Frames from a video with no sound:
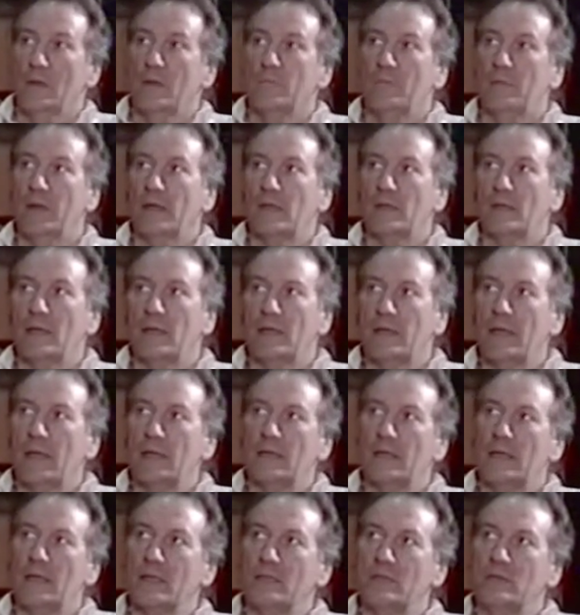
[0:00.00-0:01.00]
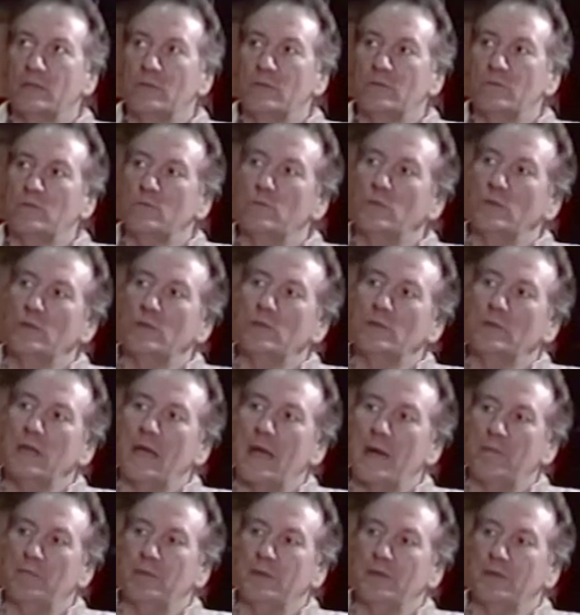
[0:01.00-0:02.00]
But that wouldn't
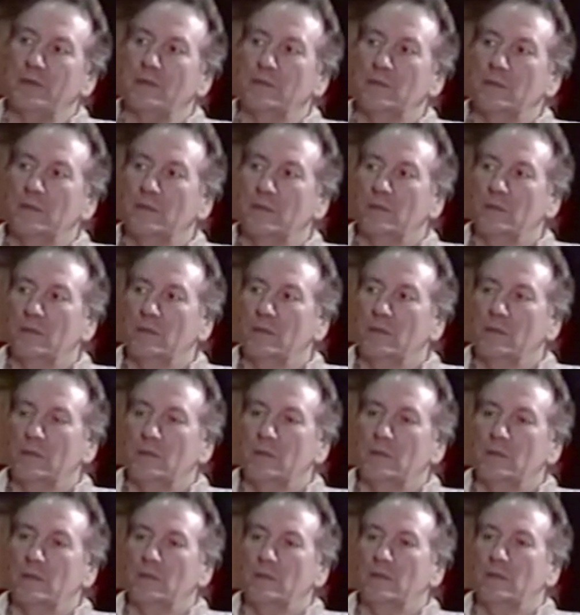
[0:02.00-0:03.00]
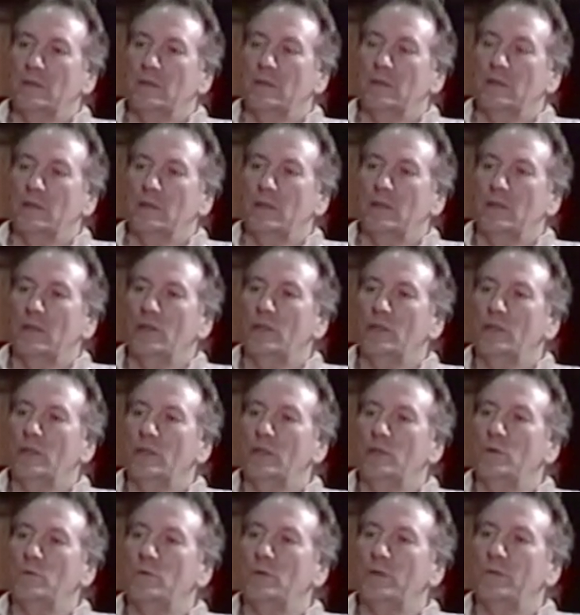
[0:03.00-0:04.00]
happen.
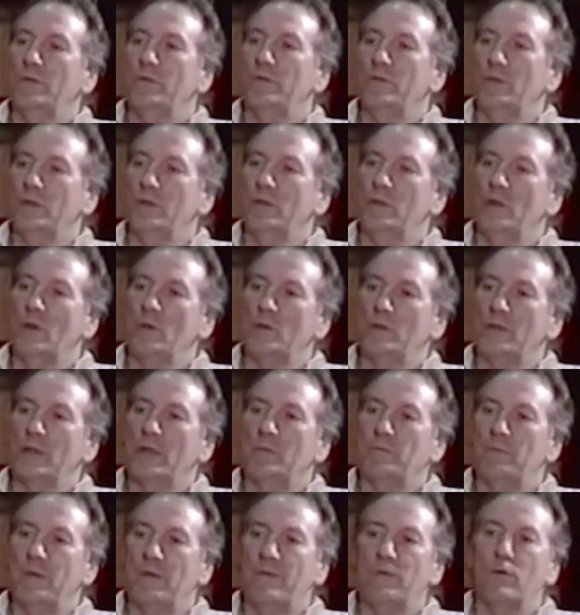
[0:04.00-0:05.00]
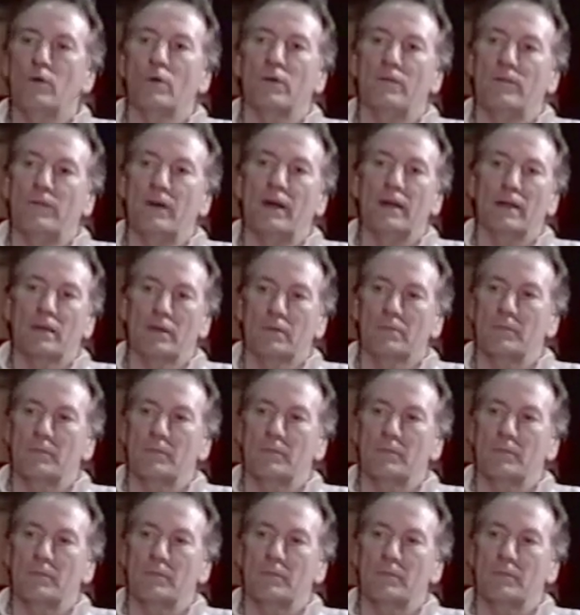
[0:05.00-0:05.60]
You would have known that before final